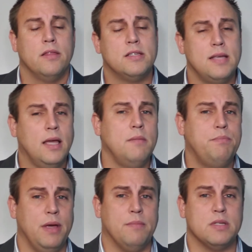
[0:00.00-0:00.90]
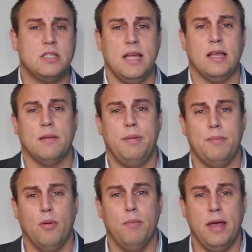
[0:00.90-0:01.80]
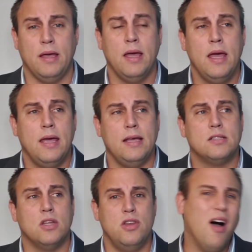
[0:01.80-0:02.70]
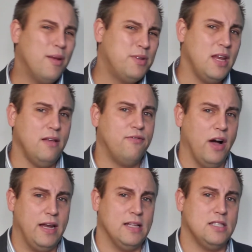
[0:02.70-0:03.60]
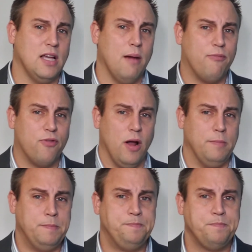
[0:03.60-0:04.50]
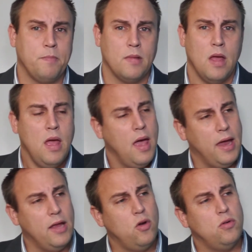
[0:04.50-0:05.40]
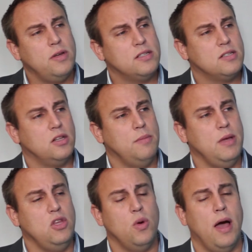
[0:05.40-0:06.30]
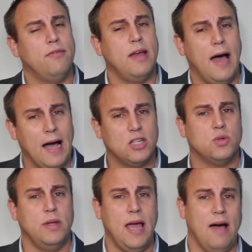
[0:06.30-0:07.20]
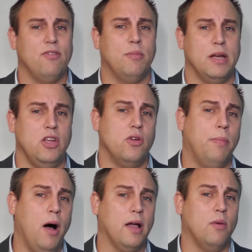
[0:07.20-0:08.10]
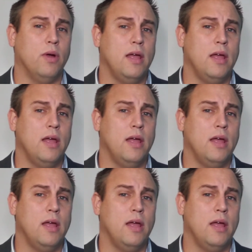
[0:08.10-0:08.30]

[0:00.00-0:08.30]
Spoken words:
The second big mistake that people make is not obtaining financing up front. And I don't necessarily mean you have to actually have the money in your pocket.